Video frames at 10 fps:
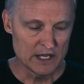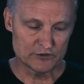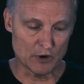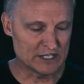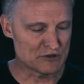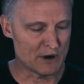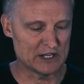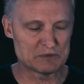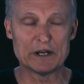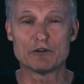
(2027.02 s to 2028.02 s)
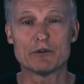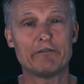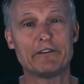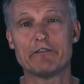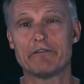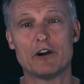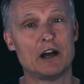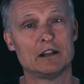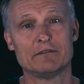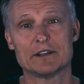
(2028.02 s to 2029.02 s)
2020 has been a rough year for
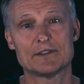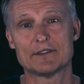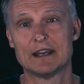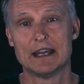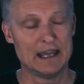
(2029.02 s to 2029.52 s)
all of us.